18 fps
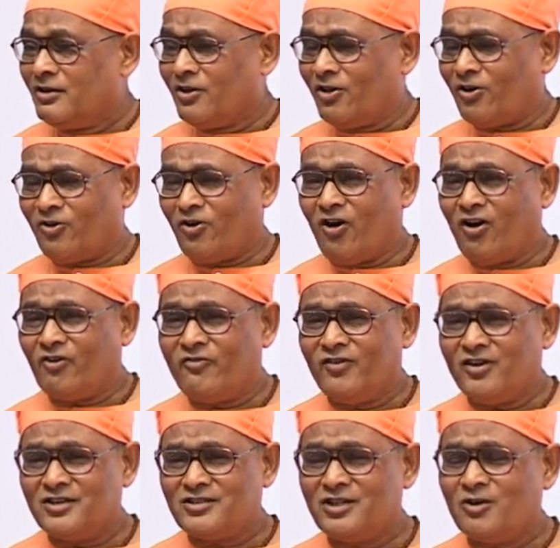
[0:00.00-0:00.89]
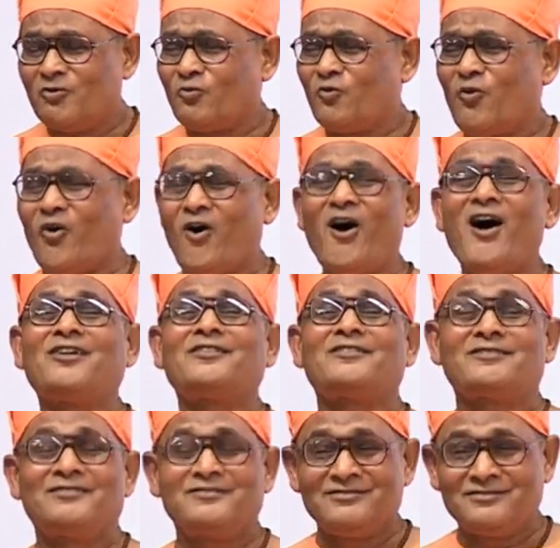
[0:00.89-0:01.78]
Rockefeller said,
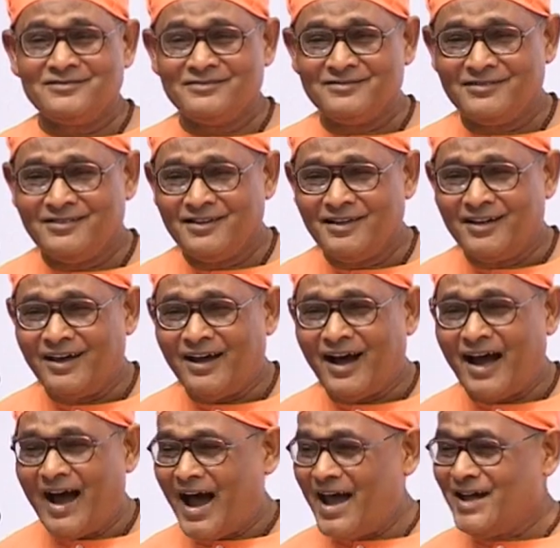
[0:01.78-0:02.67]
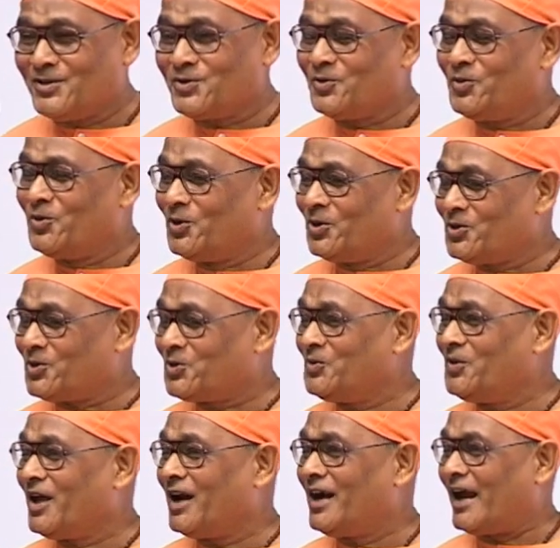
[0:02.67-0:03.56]
what? I to go
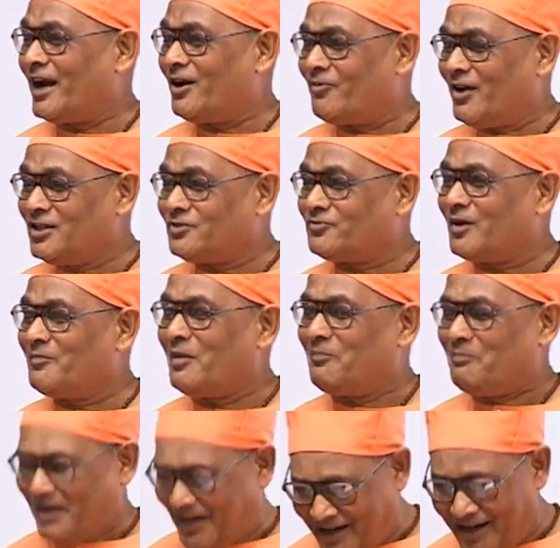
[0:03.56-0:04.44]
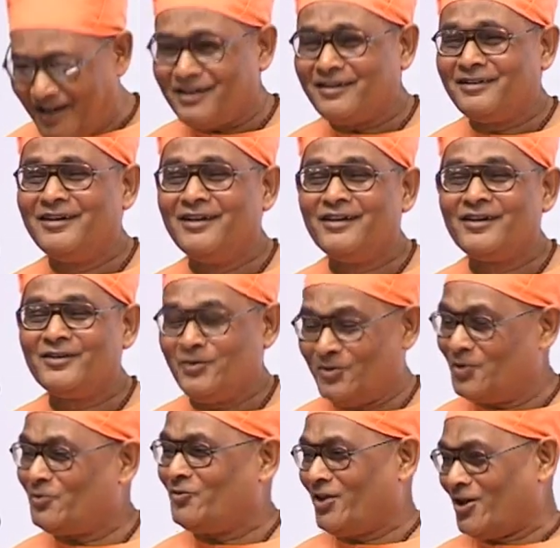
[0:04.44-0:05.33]
to an advice from a beggar? You
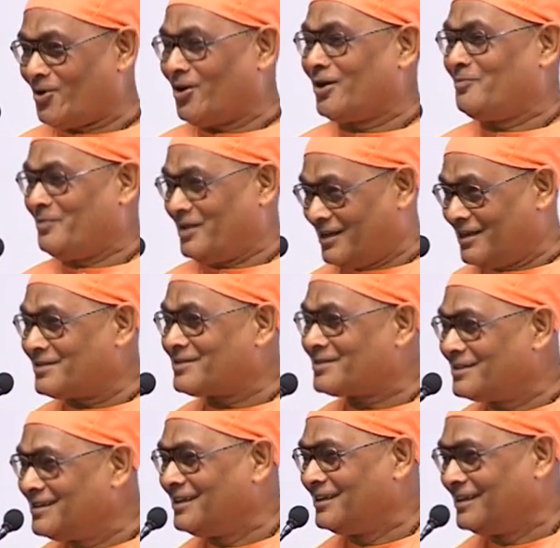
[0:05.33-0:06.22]
know, we are all beggars.